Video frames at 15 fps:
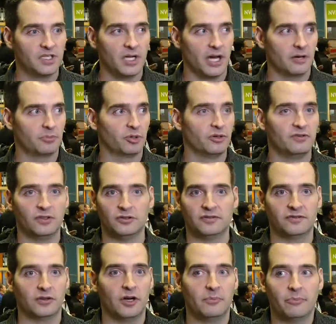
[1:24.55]
got approval
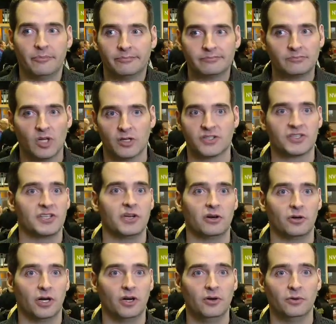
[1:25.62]
from our
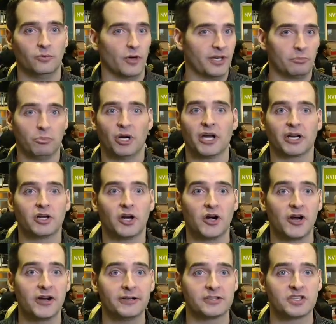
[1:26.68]
COO, went and bought a
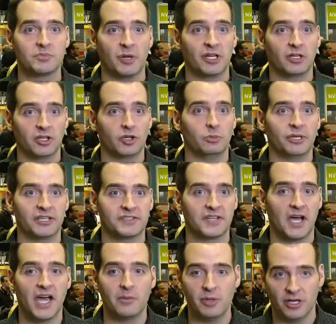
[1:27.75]
card and spent a little bit of
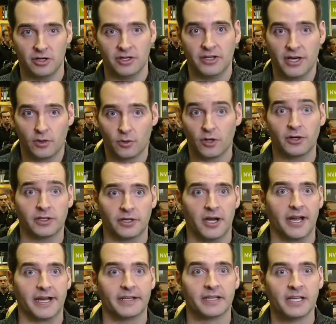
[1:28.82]
time here and there working
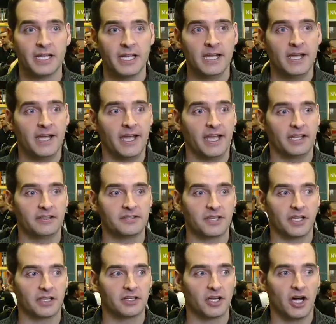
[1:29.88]
on it.
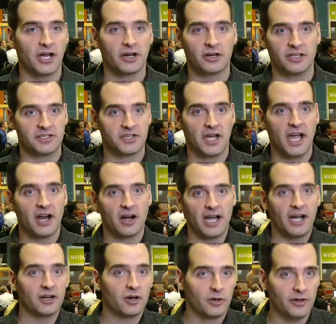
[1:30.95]
And got our entire
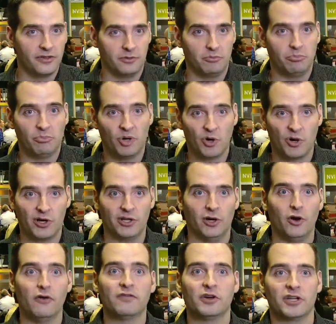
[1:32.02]
algorithm ported
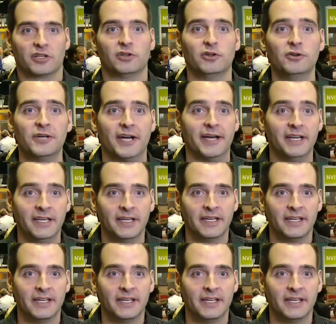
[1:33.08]
over to CUDA,